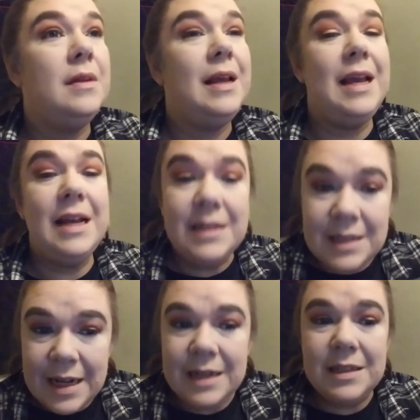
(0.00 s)
Is
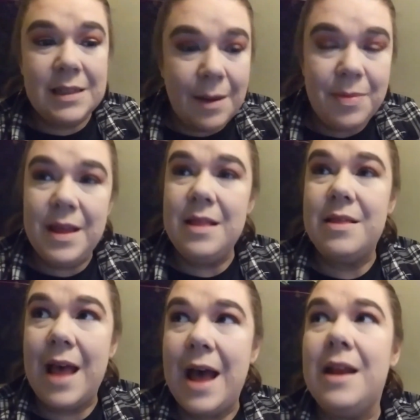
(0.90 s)
it something
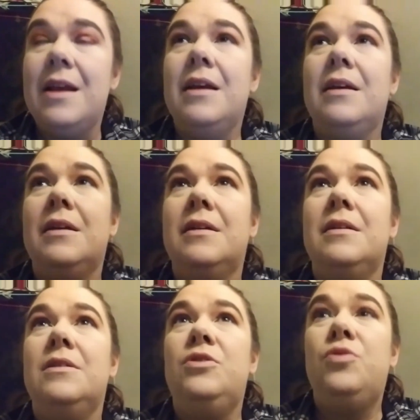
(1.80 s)
that
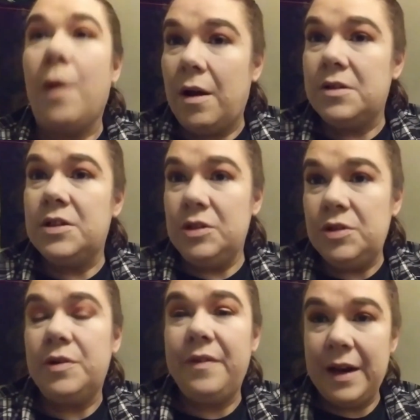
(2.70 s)
draws you
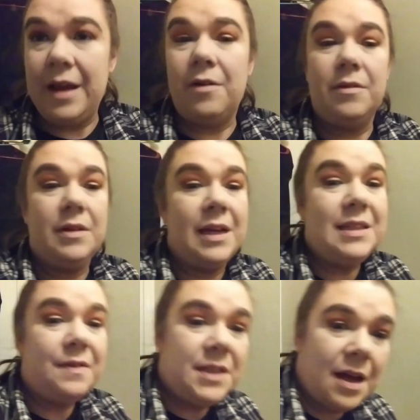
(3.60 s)
to a video? Because
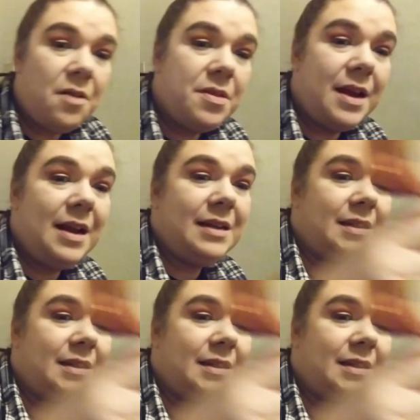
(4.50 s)
if so, then it's